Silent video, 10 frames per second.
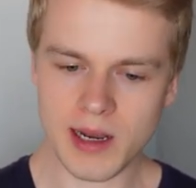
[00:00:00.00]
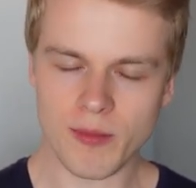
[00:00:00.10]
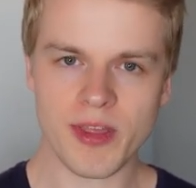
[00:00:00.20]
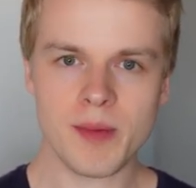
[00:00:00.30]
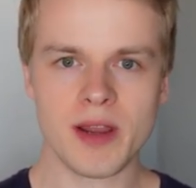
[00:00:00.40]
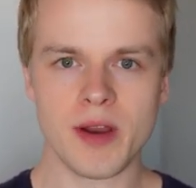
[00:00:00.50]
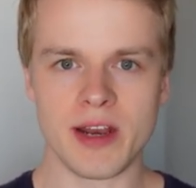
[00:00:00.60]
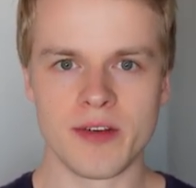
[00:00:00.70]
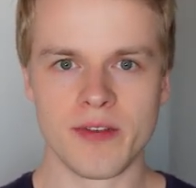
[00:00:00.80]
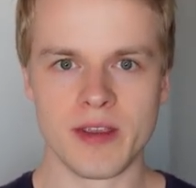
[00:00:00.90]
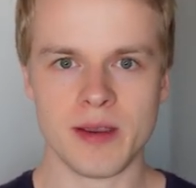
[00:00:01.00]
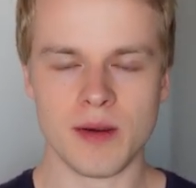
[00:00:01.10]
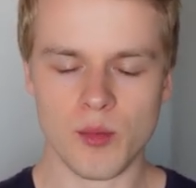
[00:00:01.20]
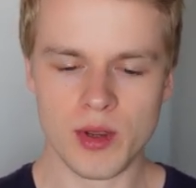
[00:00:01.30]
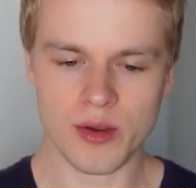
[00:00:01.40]
Now, within my
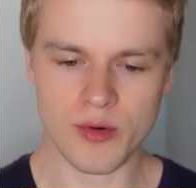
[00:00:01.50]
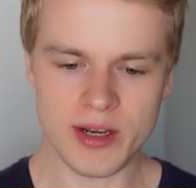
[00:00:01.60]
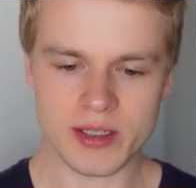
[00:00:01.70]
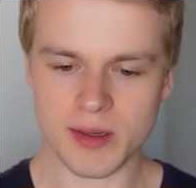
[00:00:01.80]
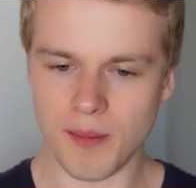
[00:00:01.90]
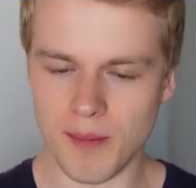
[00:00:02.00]
agency, we reached